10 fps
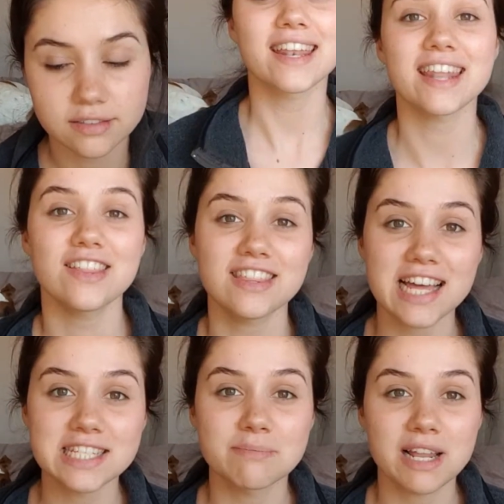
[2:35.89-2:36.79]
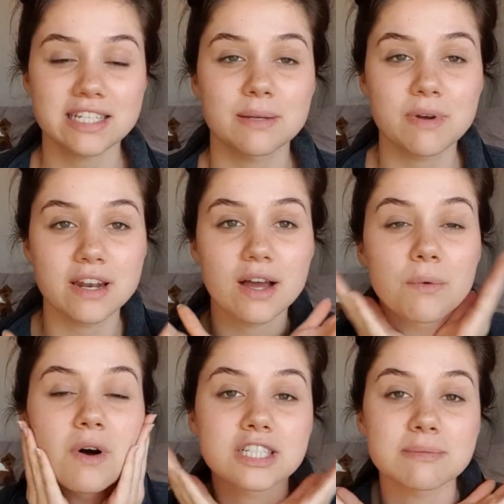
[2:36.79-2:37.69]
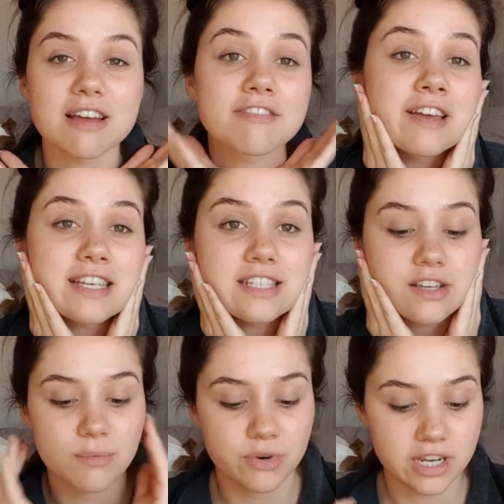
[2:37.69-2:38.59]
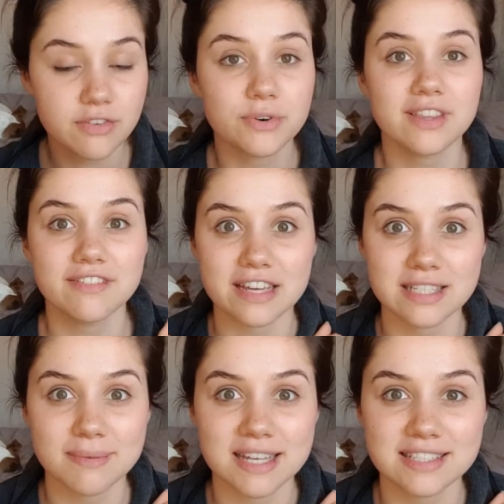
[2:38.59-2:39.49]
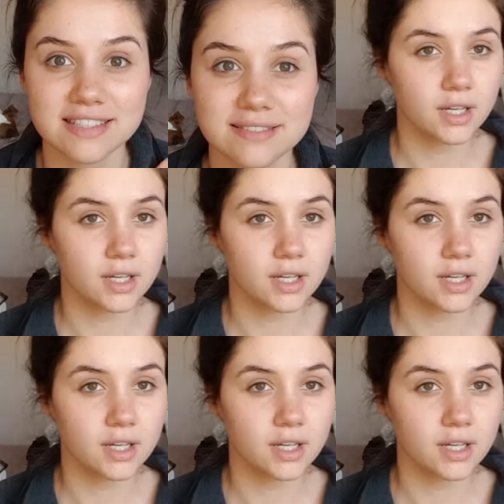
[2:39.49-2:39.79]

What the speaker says: Now that that's in place, I'm gonna go wash my face, so I'm ready for the face mask.